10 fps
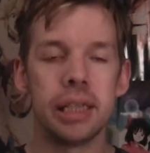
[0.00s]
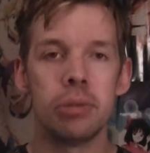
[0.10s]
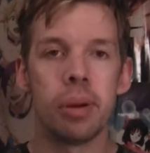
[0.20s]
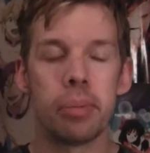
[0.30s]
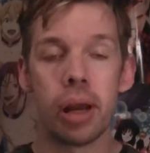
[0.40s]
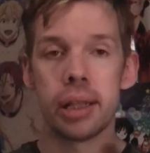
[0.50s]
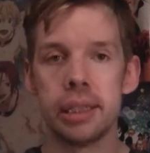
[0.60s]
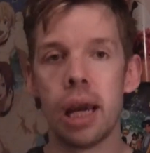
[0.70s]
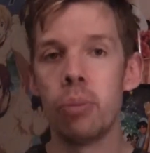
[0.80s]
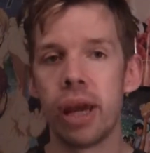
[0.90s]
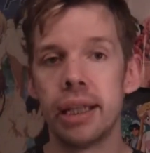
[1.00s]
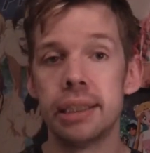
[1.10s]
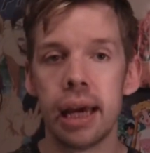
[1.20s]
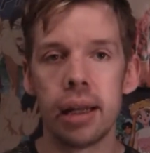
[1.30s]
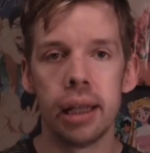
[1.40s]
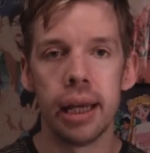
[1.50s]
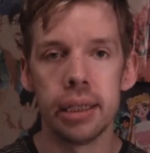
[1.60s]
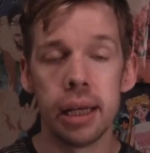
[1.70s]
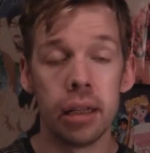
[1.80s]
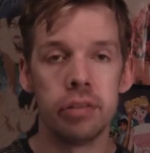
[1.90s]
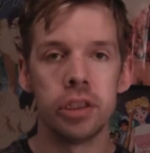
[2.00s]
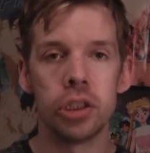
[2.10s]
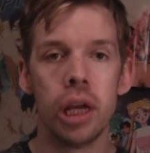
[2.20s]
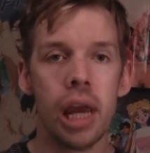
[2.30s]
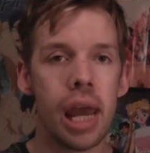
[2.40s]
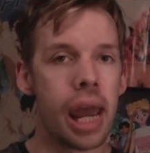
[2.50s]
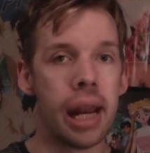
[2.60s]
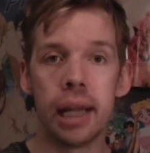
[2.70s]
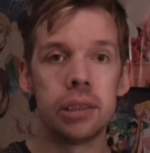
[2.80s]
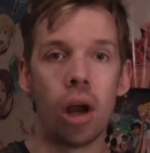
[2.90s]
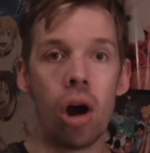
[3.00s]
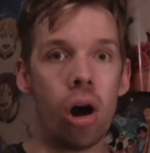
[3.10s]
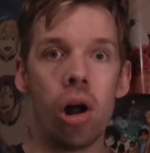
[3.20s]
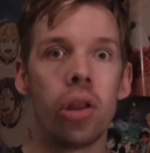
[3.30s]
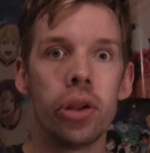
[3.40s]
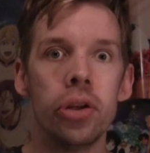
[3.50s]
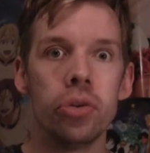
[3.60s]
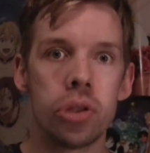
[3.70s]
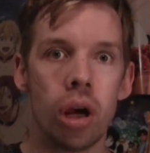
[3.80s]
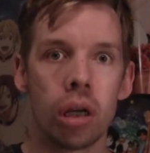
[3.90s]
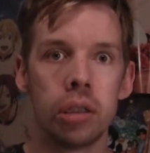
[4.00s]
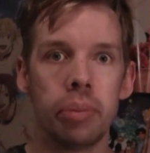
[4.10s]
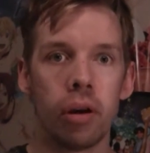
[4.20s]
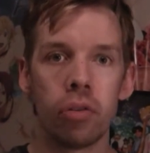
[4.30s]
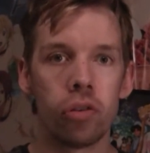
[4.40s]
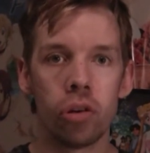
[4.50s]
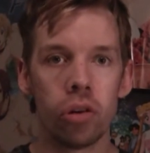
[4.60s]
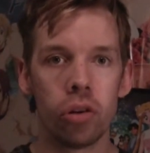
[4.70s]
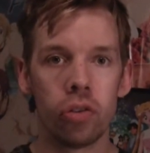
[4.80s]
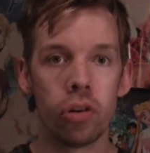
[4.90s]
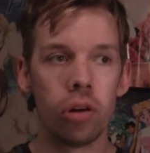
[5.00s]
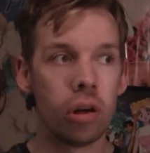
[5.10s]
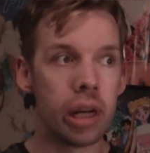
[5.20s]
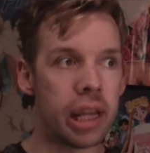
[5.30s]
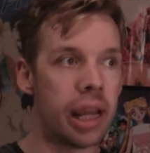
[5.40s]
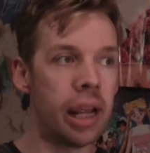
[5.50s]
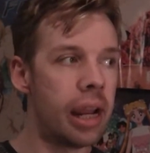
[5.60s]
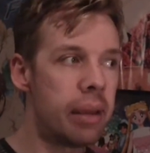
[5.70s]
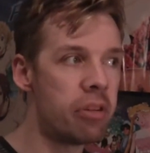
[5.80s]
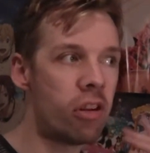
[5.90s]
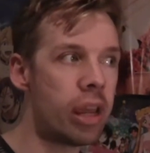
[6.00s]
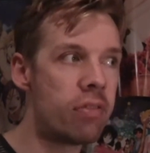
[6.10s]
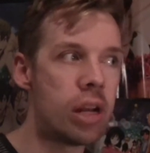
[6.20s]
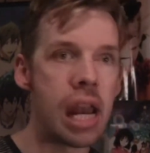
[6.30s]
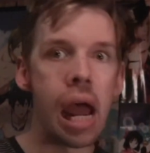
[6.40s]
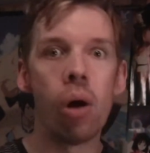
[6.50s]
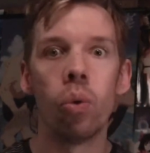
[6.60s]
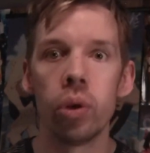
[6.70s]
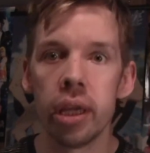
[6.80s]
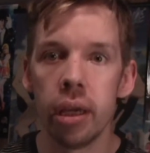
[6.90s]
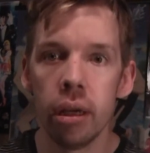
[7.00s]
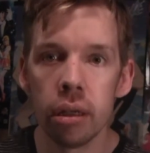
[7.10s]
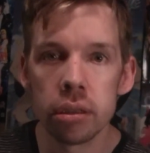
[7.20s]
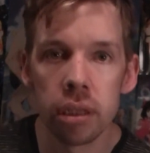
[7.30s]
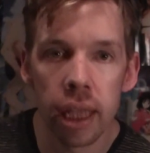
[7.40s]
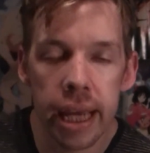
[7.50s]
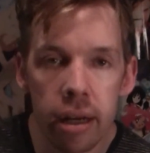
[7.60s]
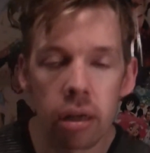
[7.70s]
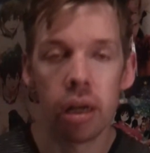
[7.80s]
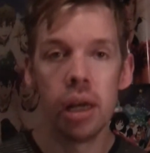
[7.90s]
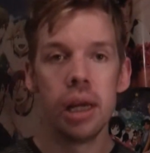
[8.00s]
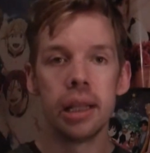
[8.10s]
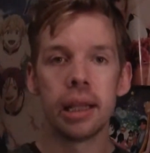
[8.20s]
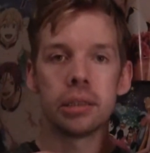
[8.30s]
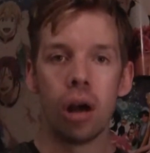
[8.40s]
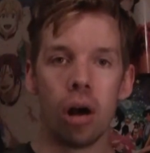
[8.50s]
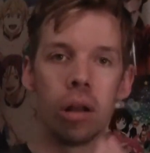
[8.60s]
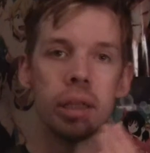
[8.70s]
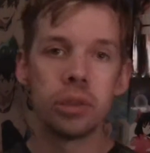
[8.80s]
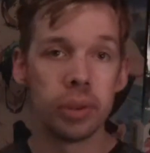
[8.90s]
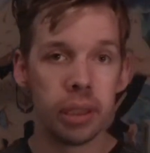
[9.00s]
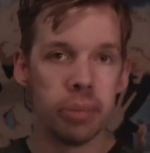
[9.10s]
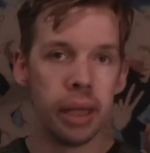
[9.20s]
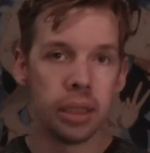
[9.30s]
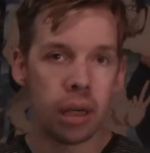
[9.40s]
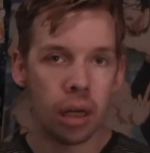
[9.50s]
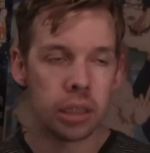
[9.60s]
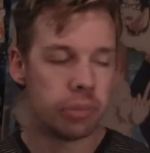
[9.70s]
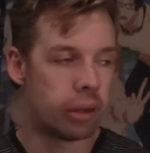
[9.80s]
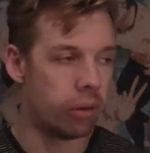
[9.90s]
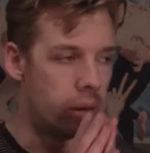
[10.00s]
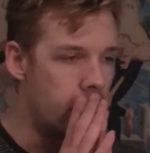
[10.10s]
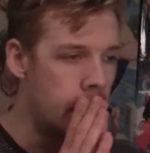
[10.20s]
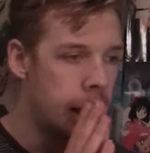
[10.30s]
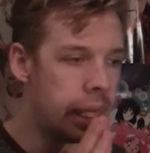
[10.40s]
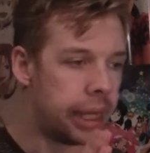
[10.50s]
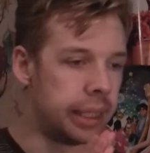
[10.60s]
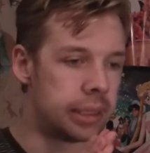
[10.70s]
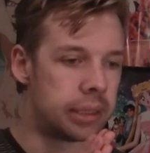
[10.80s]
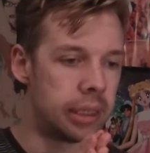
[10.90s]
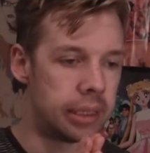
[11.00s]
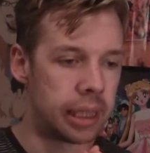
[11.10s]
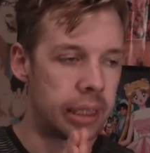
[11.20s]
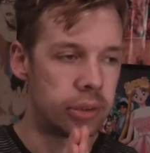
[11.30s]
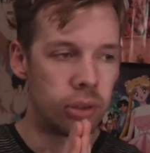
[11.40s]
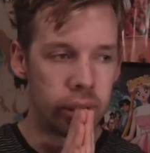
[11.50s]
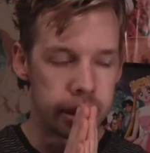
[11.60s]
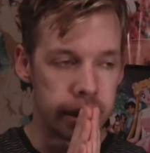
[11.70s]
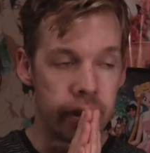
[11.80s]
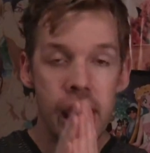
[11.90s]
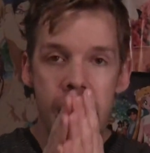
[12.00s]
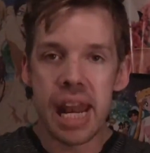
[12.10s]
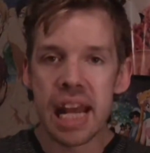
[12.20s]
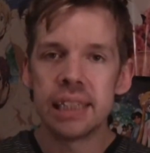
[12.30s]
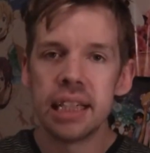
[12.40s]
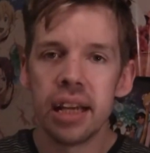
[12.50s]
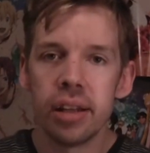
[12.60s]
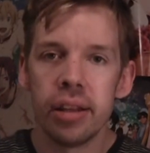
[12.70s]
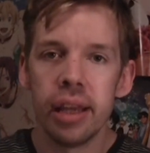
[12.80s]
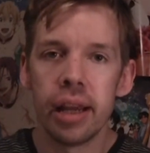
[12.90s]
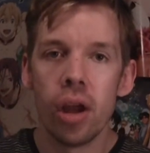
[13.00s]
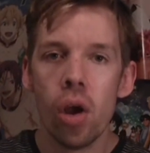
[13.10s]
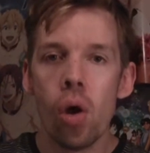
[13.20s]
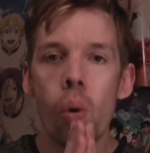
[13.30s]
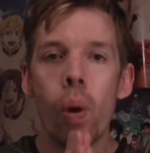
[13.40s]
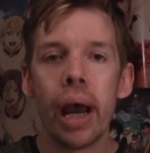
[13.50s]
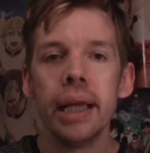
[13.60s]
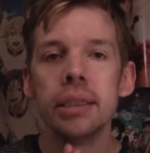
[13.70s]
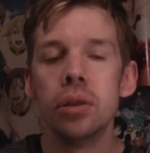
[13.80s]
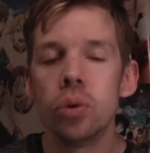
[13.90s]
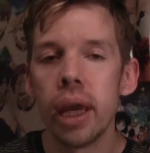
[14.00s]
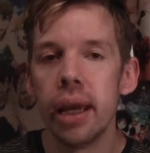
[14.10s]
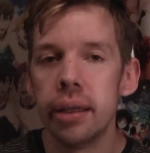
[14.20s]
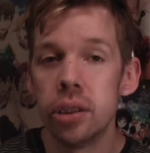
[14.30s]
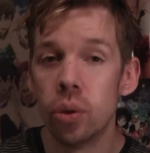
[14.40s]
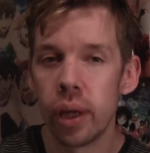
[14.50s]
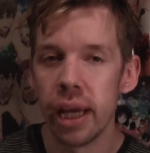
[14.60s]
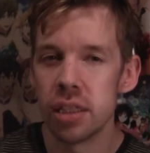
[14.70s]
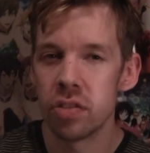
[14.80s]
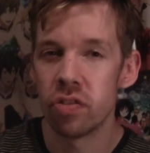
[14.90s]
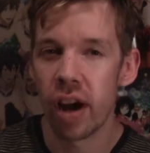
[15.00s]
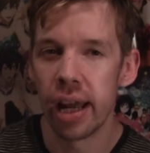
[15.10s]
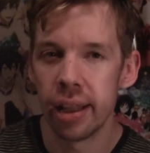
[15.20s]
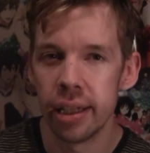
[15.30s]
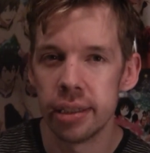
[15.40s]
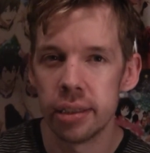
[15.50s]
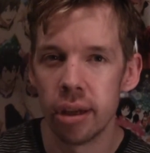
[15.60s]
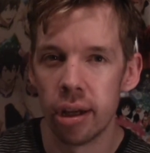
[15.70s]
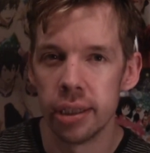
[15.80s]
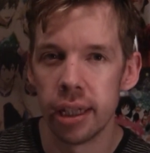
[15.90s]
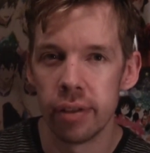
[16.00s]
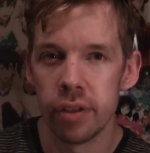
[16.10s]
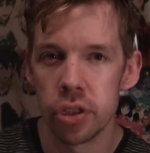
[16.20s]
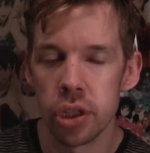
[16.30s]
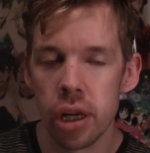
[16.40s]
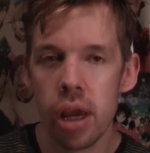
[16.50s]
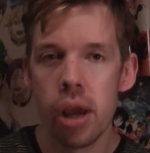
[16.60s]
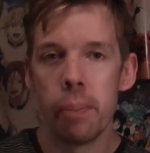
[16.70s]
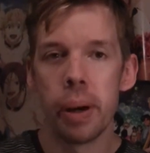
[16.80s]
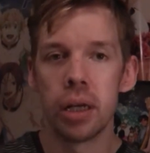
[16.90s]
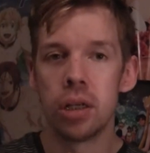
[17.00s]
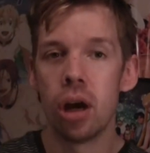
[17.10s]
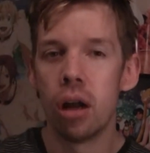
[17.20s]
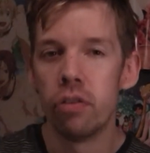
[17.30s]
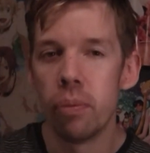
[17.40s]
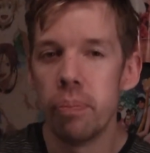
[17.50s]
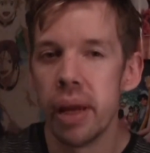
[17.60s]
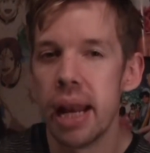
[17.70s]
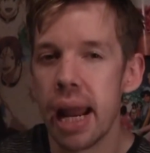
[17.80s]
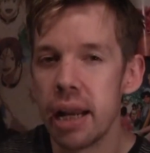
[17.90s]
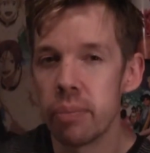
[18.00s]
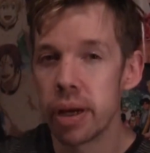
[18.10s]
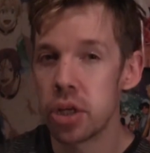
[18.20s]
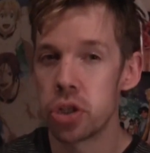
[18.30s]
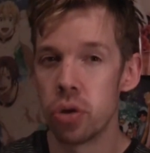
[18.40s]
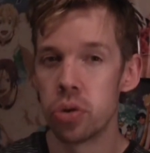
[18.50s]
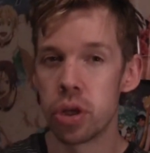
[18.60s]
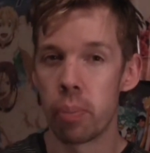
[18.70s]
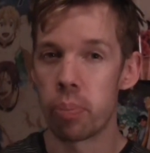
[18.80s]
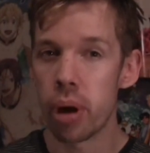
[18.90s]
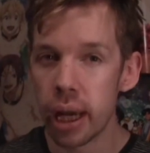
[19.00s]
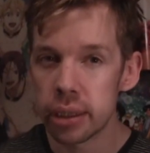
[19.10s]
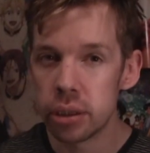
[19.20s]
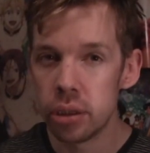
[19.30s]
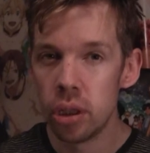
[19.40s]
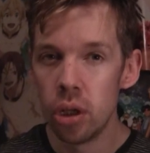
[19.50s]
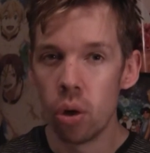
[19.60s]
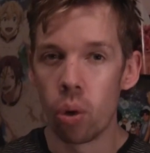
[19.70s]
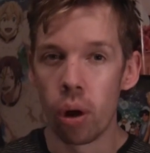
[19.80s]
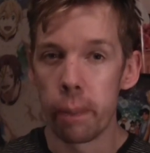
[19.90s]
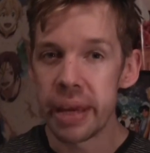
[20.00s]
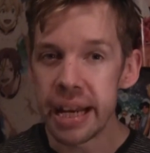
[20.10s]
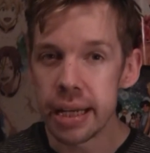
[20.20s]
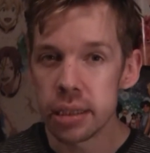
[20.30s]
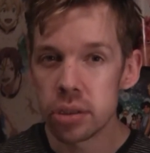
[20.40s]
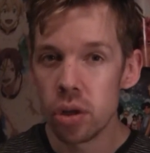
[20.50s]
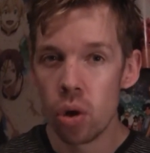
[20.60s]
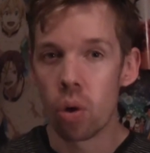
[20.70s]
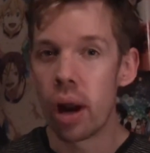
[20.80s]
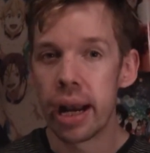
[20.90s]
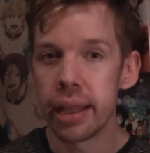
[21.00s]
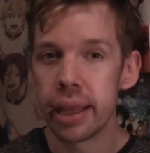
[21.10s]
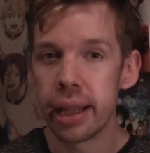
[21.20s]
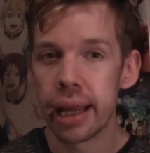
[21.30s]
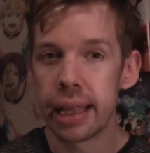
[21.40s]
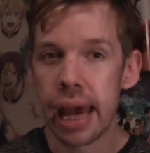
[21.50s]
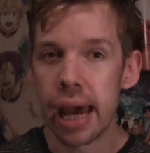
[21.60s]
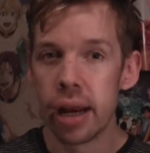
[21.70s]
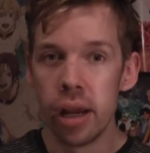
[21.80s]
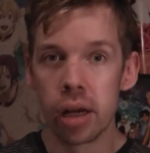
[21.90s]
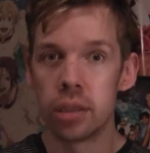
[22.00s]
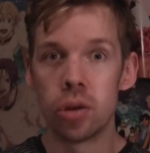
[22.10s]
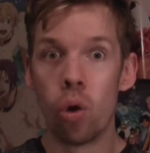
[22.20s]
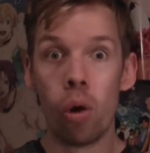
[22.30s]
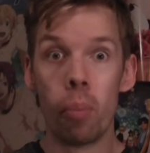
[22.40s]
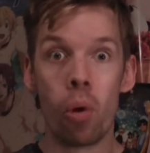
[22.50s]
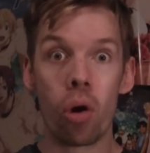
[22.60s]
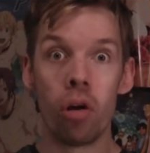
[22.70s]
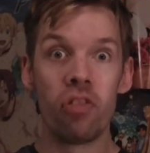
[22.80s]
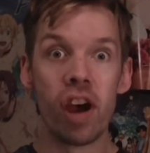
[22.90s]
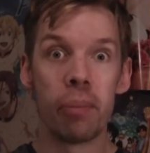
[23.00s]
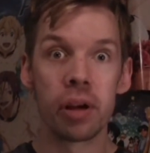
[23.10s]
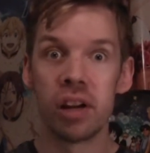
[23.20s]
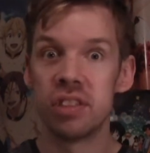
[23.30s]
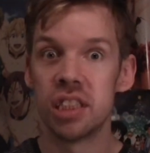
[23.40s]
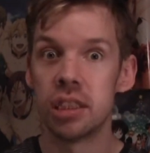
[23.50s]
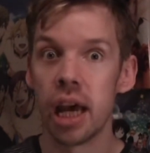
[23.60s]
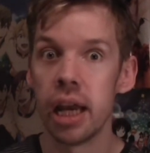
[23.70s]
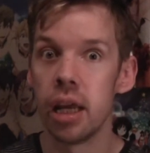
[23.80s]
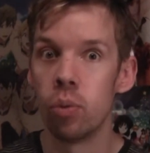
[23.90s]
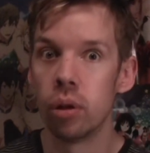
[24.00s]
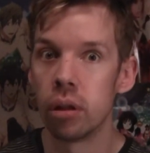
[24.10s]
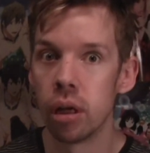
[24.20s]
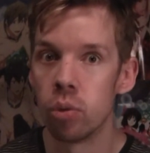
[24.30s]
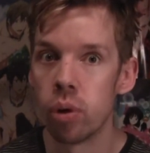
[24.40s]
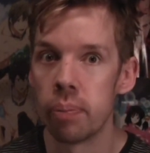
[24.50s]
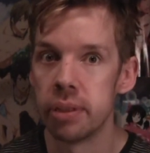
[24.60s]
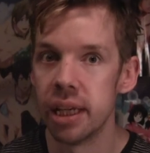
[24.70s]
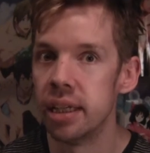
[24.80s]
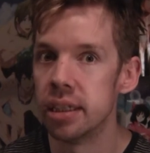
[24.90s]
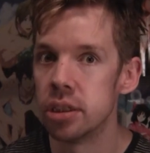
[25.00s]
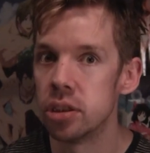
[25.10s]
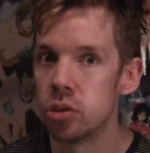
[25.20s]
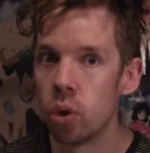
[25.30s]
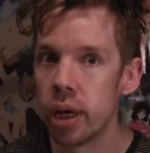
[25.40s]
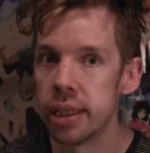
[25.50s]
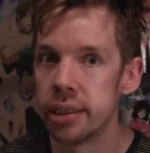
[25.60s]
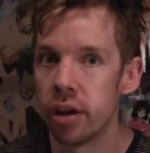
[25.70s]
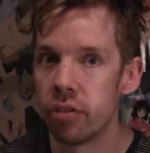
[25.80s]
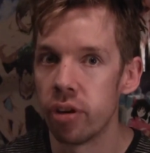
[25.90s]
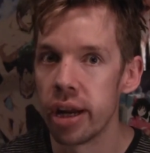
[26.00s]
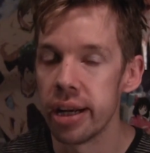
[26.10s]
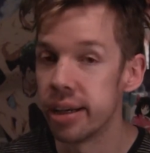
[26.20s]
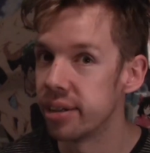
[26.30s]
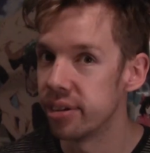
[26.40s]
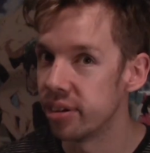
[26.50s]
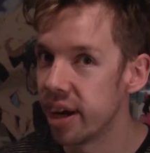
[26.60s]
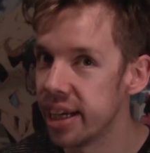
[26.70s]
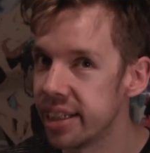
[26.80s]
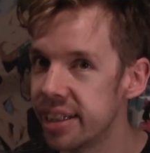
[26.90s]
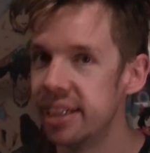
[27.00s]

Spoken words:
I remember at the time we had satellite television, and that's all the news talked about for and even now, years later, that's all that's really being talked about is that sort of stuff. And that's another thing. Why is it okay to showcase violence on television, but God forbid anybody shows a breast or a penis or anything like that, because the whole moral fabric of society will erupt and destroy itself, right? Right?